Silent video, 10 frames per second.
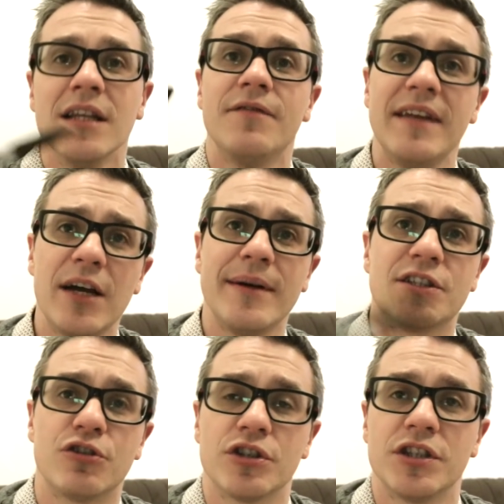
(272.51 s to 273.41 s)
The video
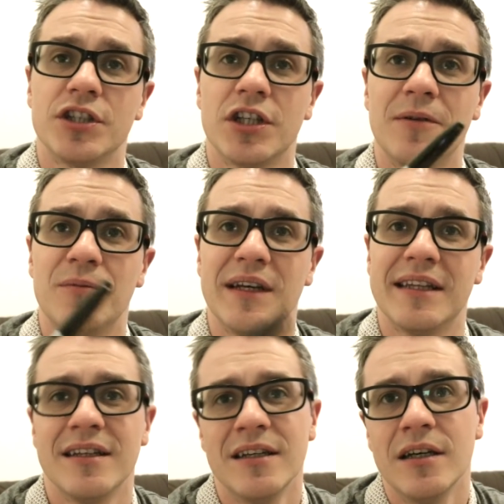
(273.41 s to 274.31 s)
instructions, you come
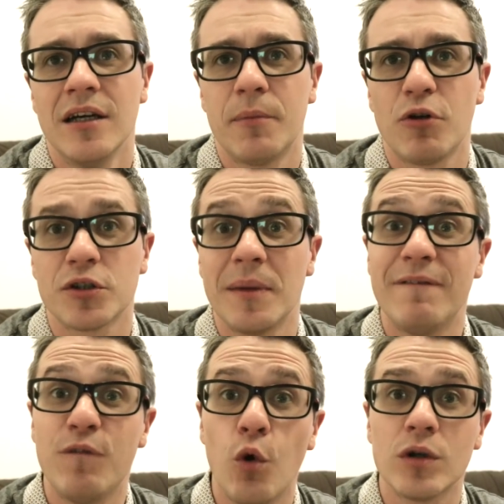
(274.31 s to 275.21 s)
with approximately
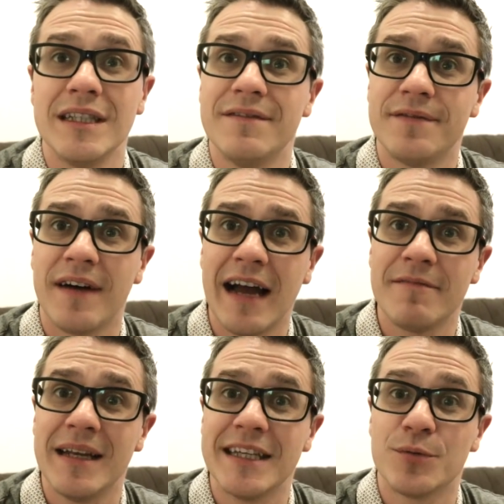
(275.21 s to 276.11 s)

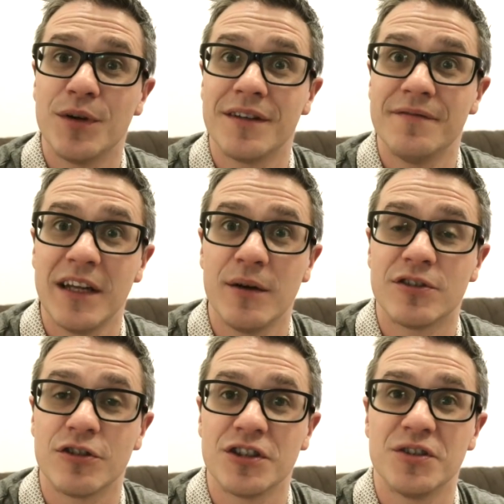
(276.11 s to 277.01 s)
forty-five minutes worth of video
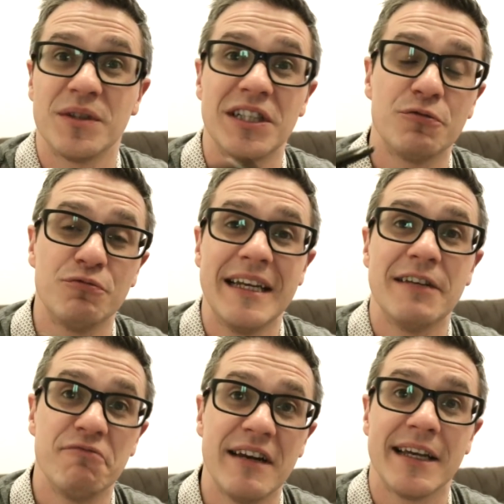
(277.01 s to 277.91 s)
instructions, which is really,
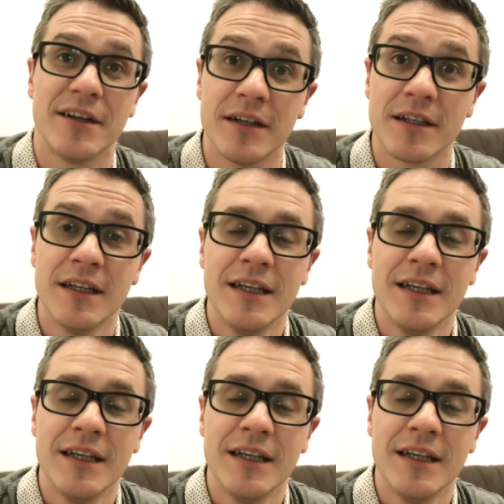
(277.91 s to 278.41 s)
really good.